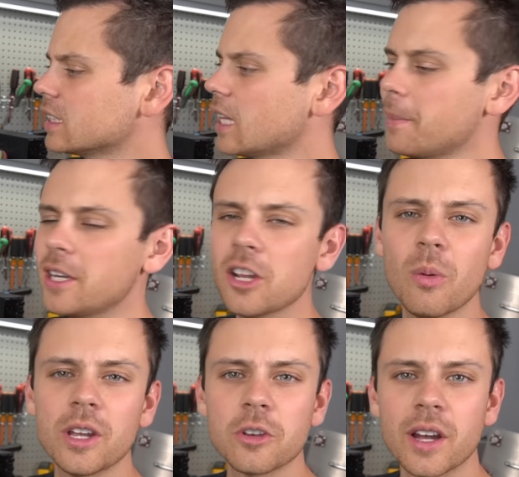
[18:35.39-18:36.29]
Let me know
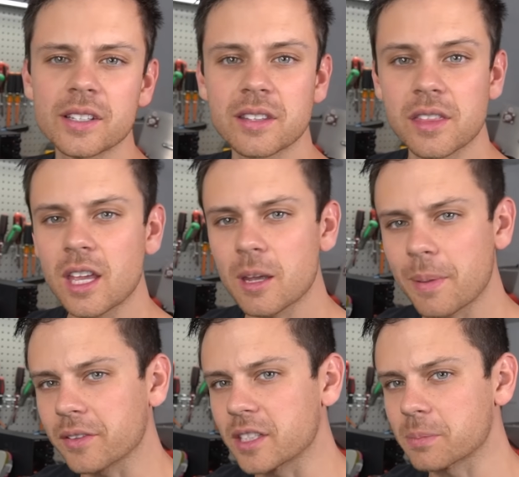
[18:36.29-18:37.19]
what you guys think
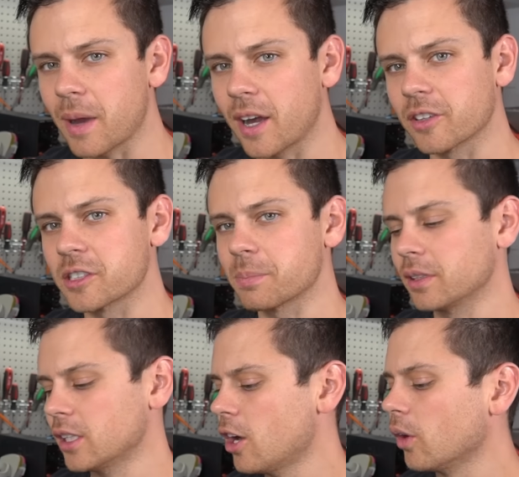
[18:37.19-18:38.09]
about these batteries
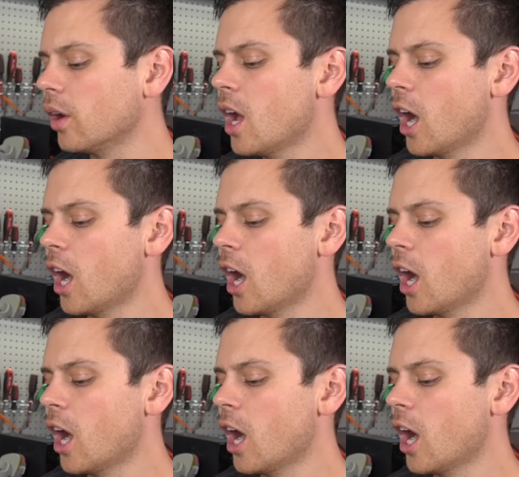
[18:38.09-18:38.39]
below.